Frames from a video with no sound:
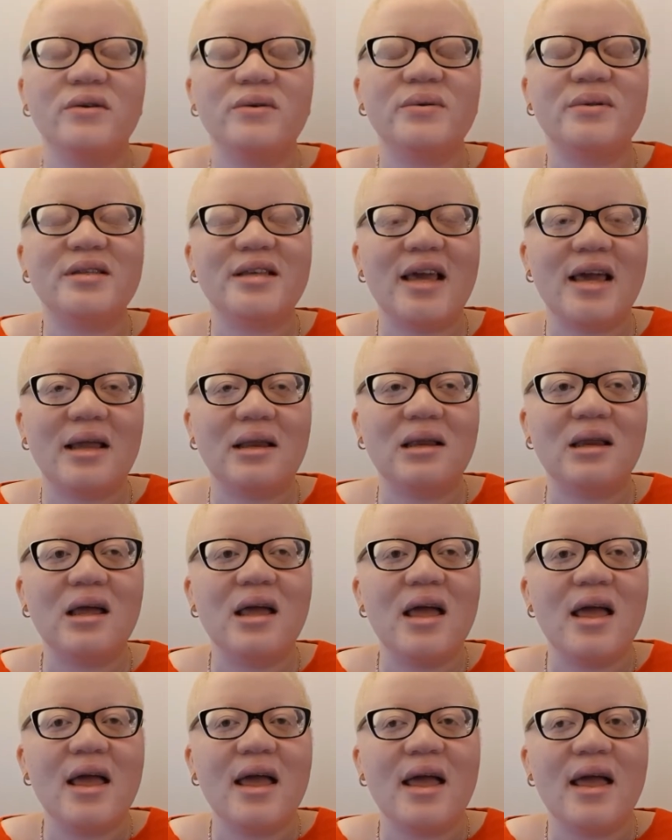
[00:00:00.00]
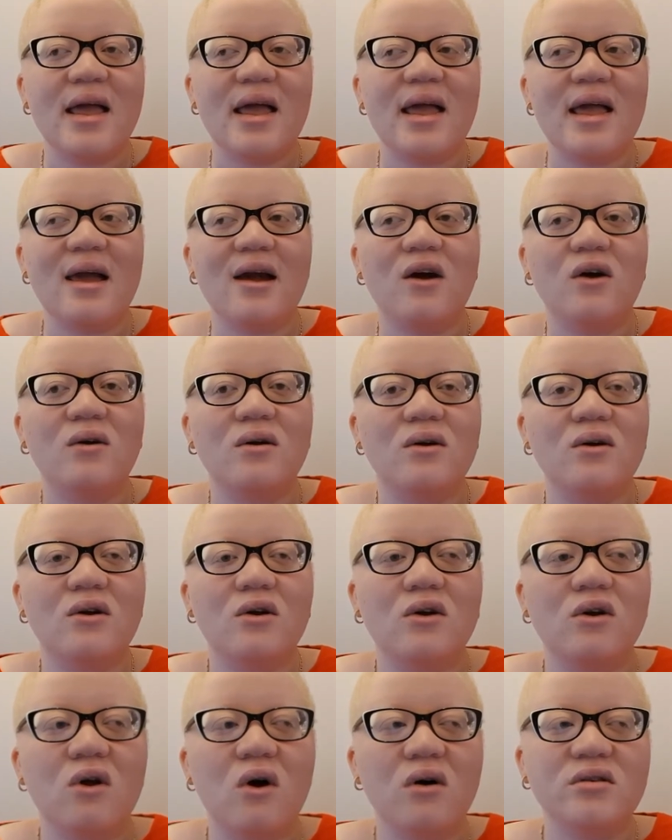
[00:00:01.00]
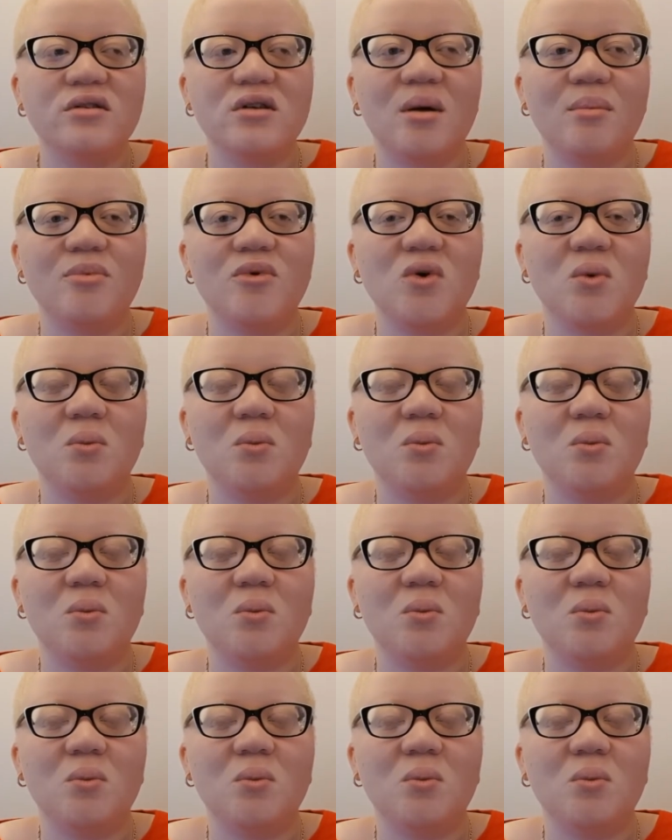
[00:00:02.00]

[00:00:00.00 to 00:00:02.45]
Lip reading: skin, it clogs up your